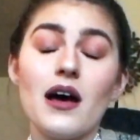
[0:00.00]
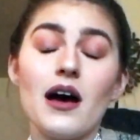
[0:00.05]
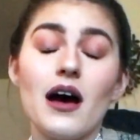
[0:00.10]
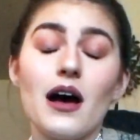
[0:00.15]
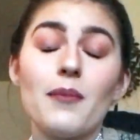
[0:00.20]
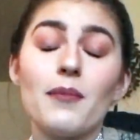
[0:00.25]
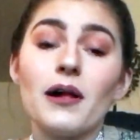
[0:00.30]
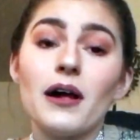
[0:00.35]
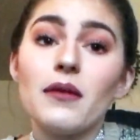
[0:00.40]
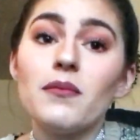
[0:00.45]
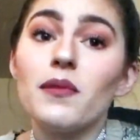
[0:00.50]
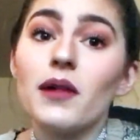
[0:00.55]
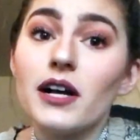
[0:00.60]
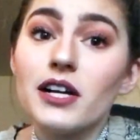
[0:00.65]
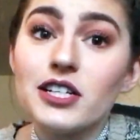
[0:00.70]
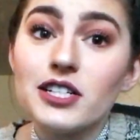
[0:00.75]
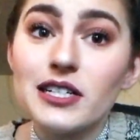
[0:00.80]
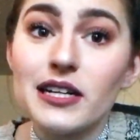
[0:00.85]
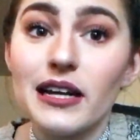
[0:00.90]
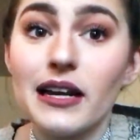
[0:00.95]
apply
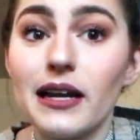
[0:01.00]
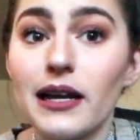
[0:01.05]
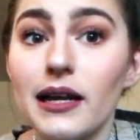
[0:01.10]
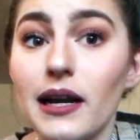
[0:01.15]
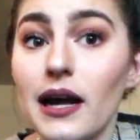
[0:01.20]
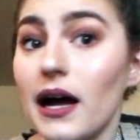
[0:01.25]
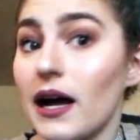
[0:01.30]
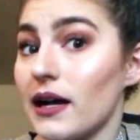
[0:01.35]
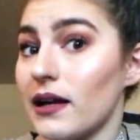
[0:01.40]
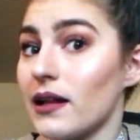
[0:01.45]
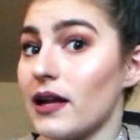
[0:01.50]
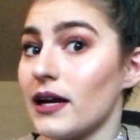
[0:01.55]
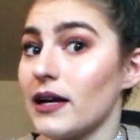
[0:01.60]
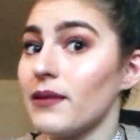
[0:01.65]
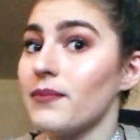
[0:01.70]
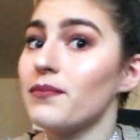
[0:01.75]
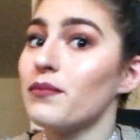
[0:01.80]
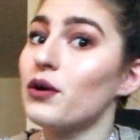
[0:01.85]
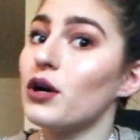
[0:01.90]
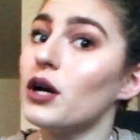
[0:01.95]
blush, and
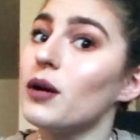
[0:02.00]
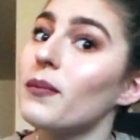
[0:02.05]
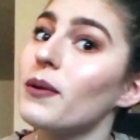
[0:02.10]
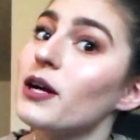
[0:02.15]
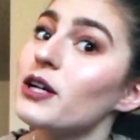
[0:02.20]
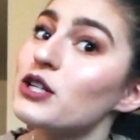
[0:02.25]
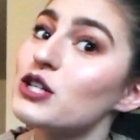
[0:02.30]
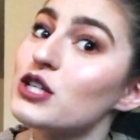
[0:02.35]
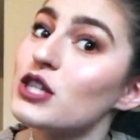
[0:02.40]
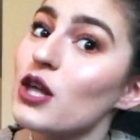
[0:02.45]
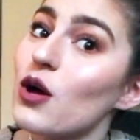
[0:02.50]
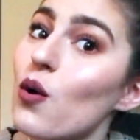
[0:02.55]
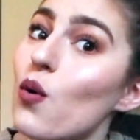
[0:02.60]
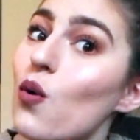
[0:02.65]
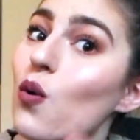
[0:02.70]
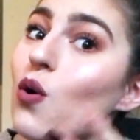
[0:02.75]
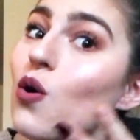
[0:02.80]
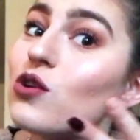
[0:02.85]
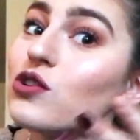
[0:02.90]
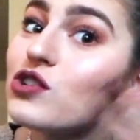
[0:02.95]
highlight, pretty much the
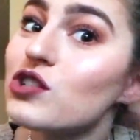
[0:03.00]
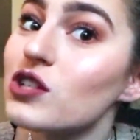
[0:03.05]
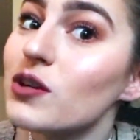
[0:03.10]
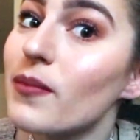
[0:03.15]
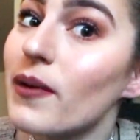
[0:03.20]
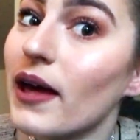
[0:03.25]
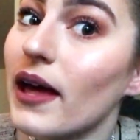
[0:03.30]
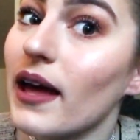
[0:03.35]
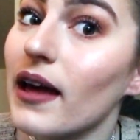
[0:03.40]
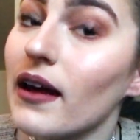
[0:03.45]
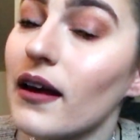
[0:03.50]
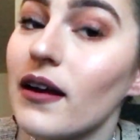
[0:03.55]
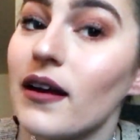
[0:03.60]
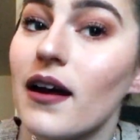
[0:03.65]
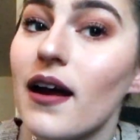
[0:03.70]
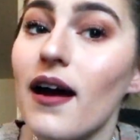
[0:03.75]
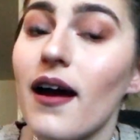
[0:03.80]
whole shebang.